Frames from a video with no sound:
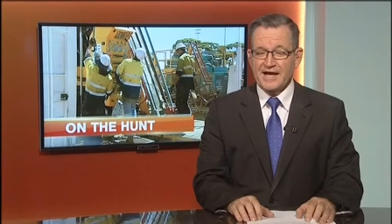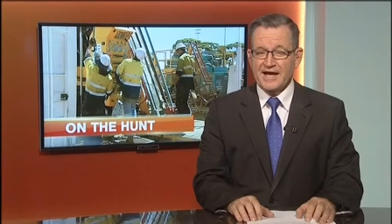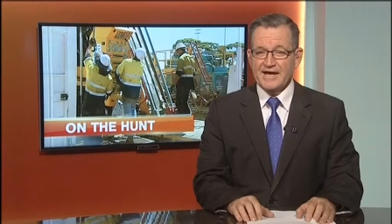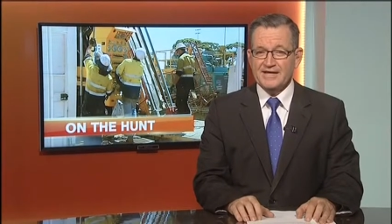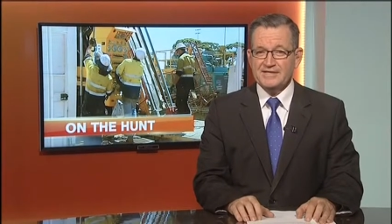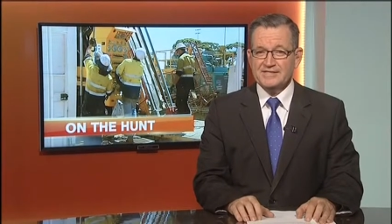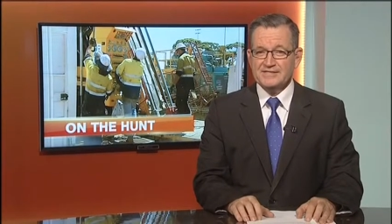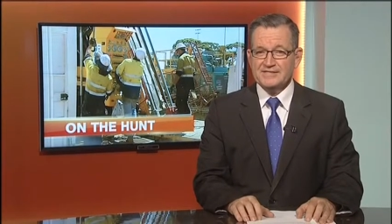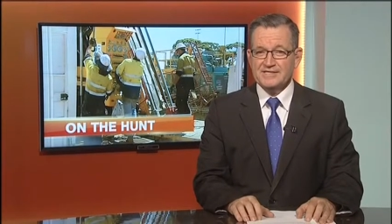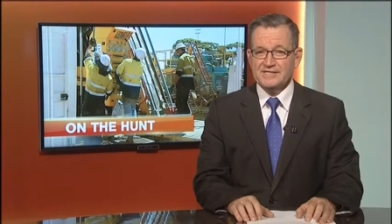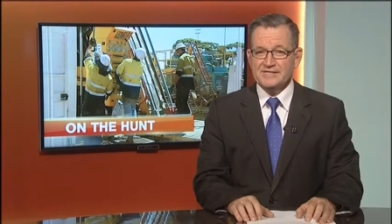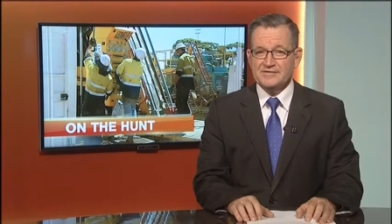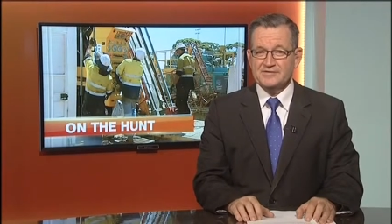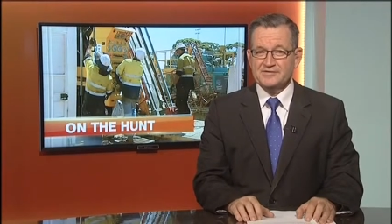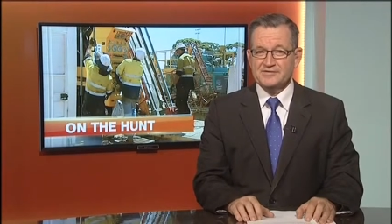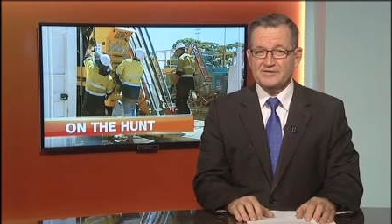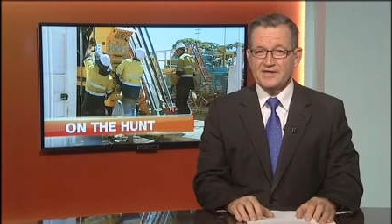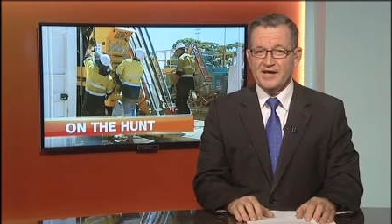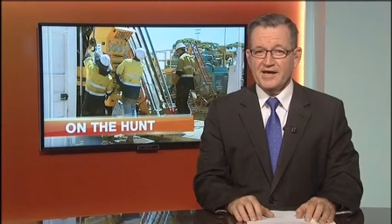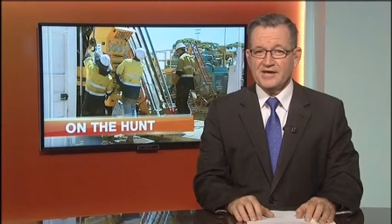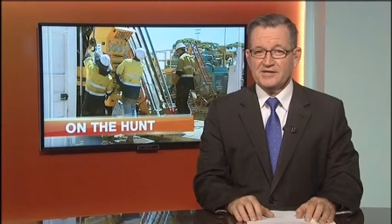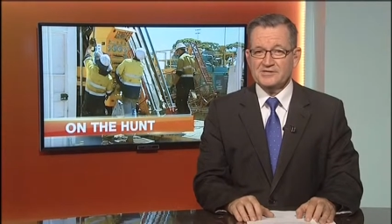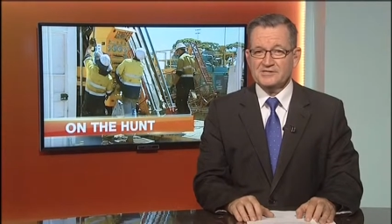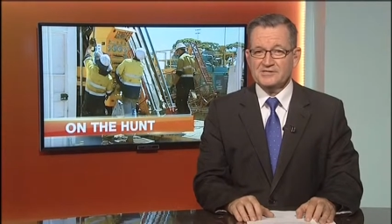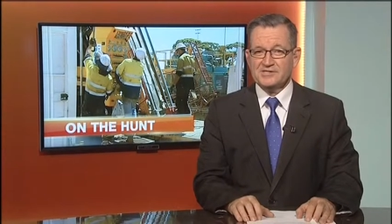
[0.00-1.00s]

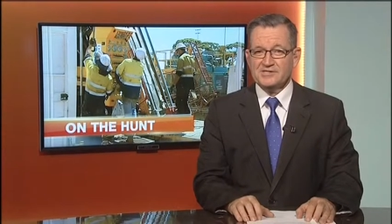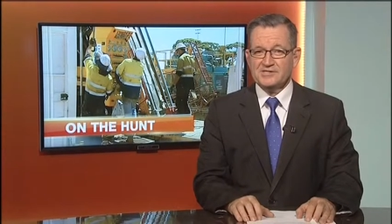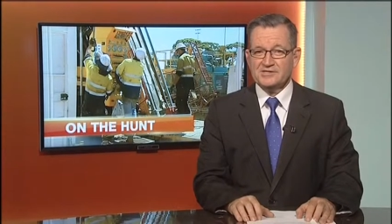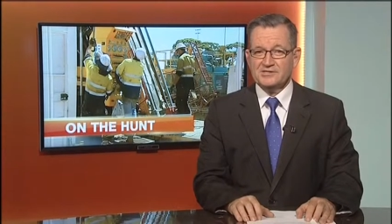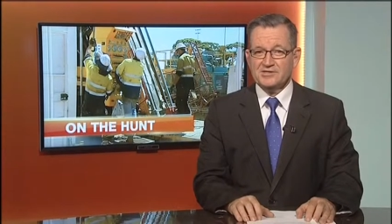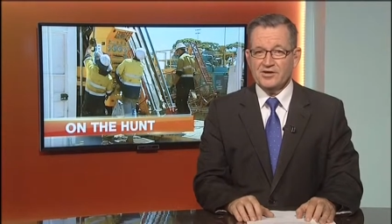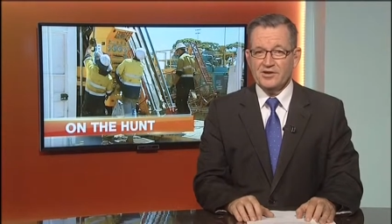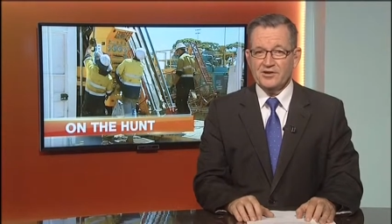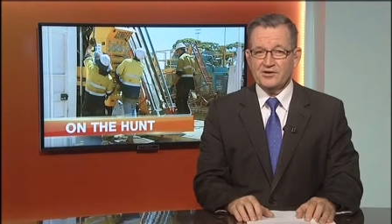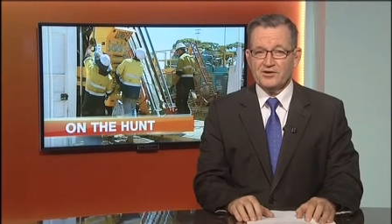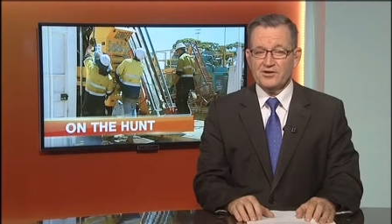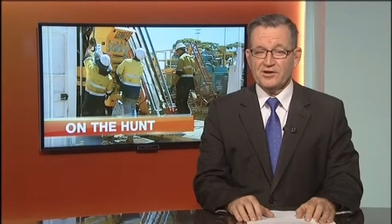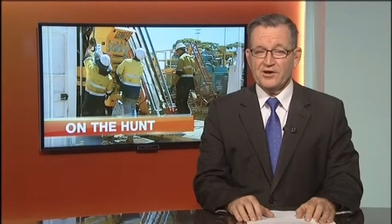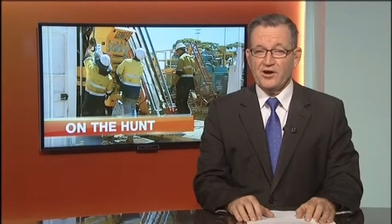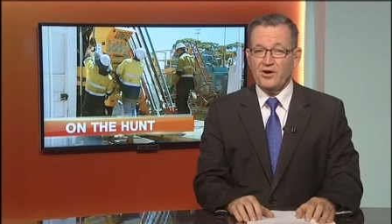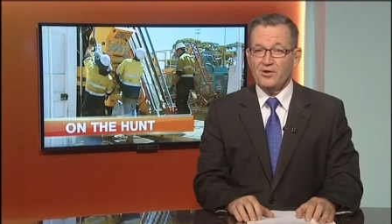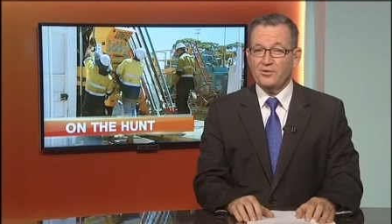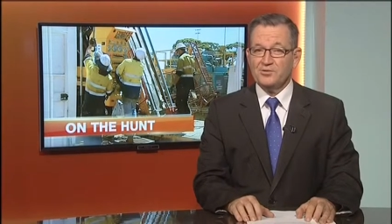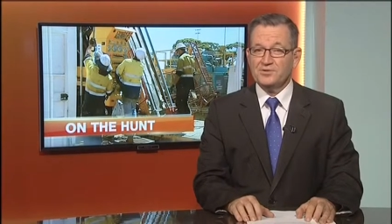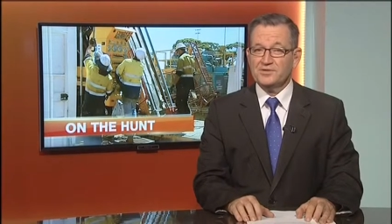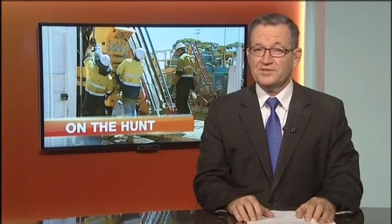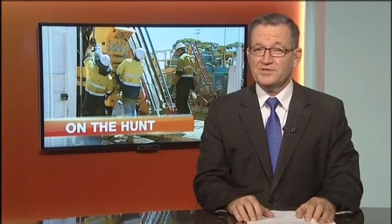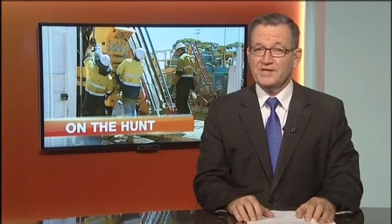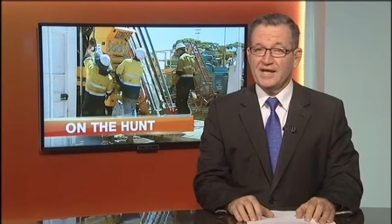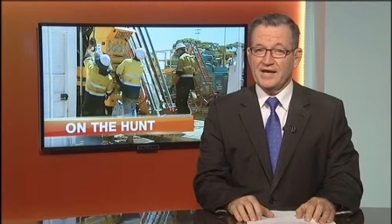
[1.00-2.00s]
$80,000
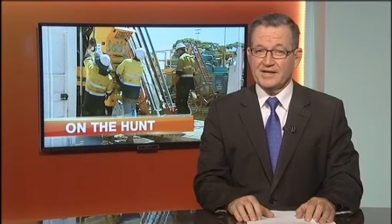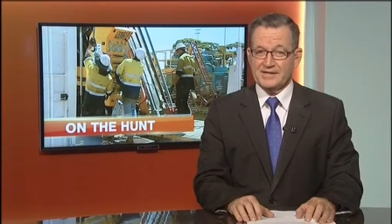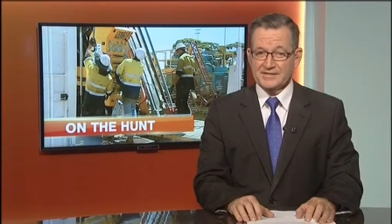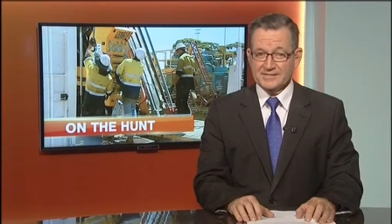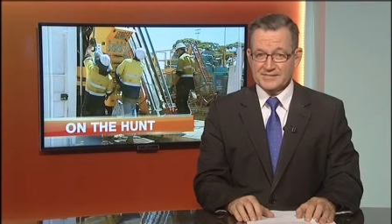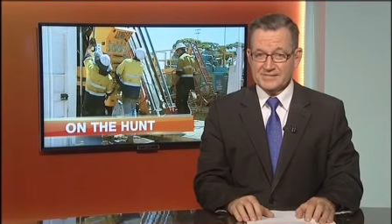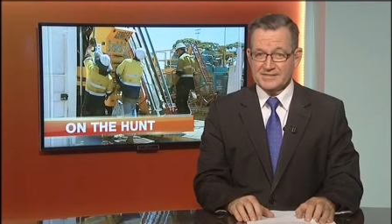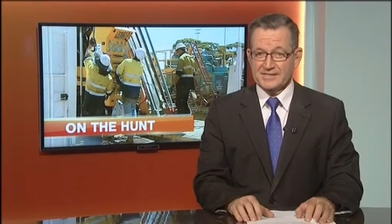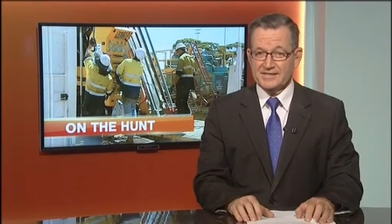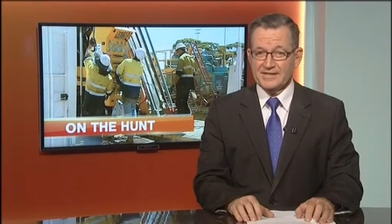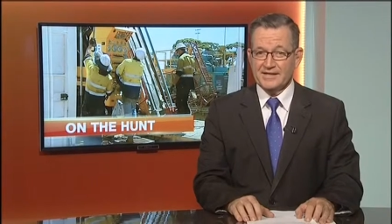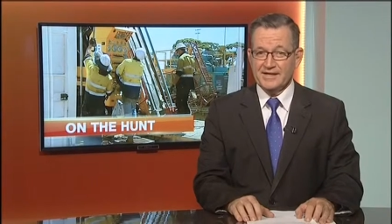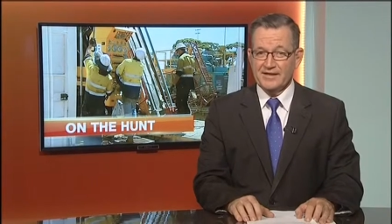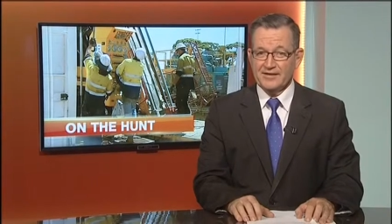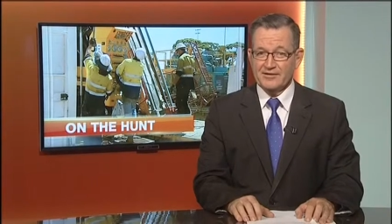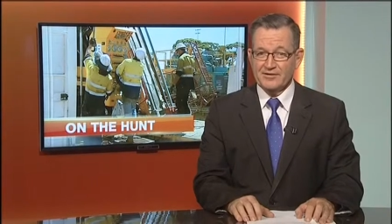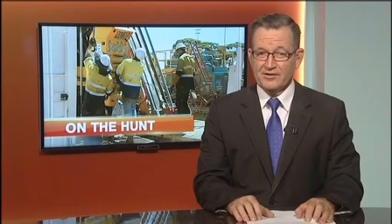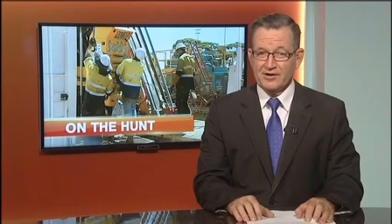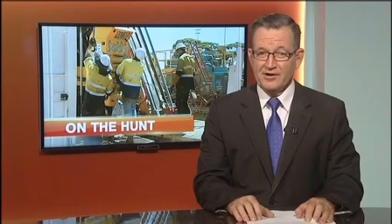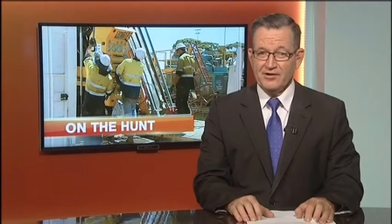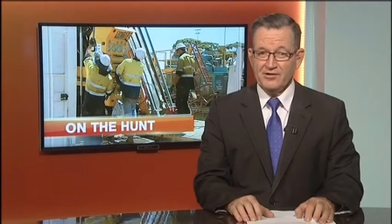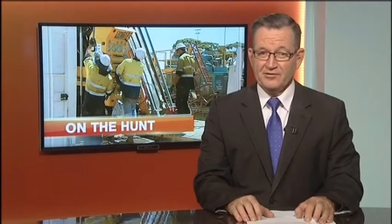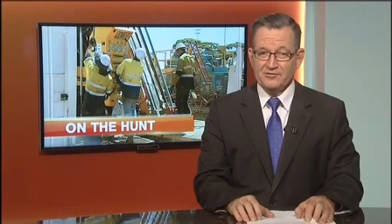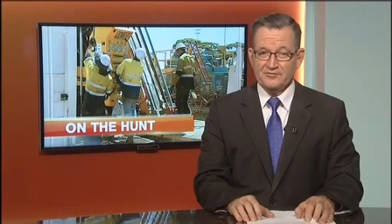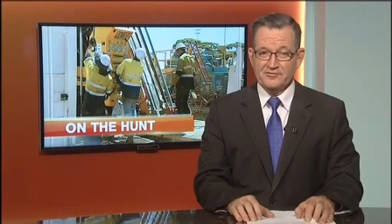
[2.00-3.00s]
gold nugget in our
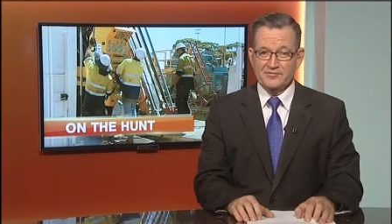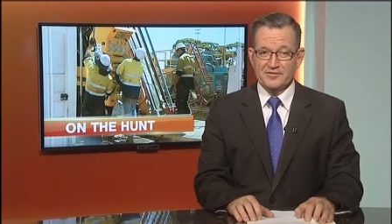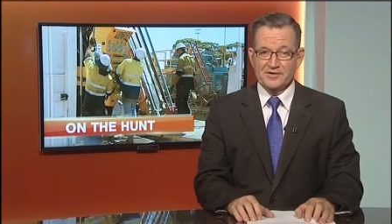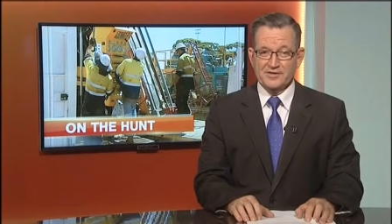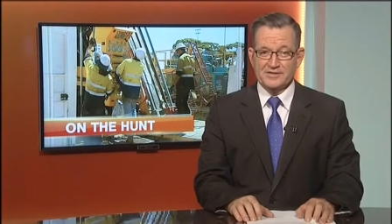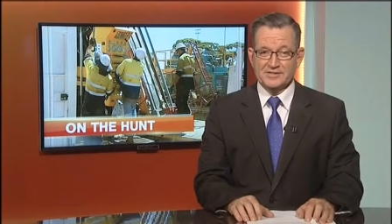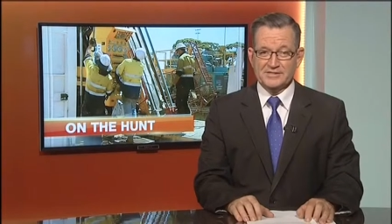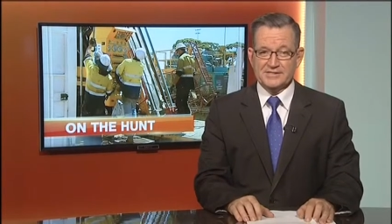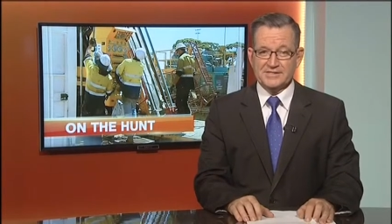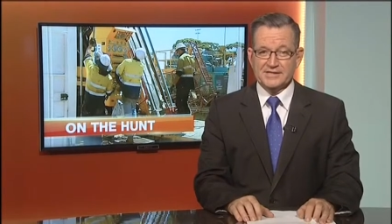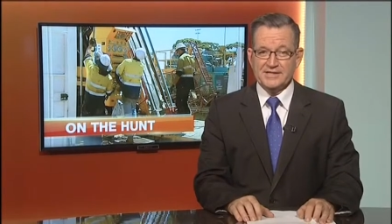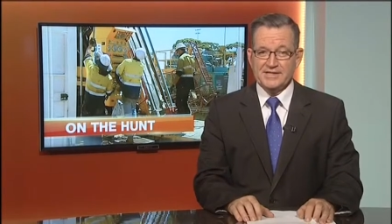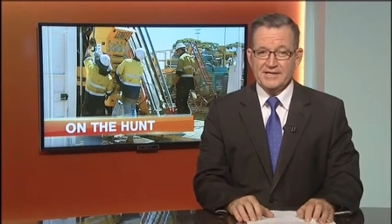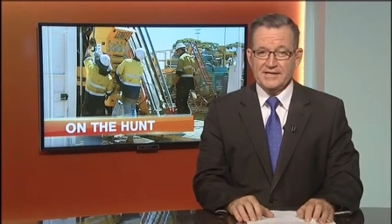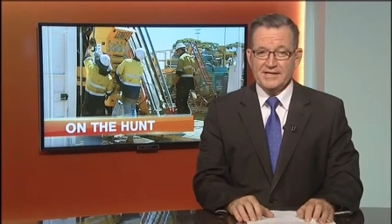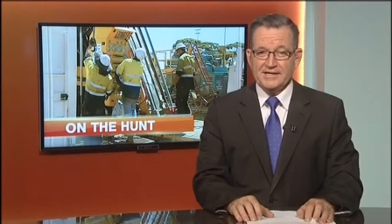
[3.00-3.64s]
goldfields.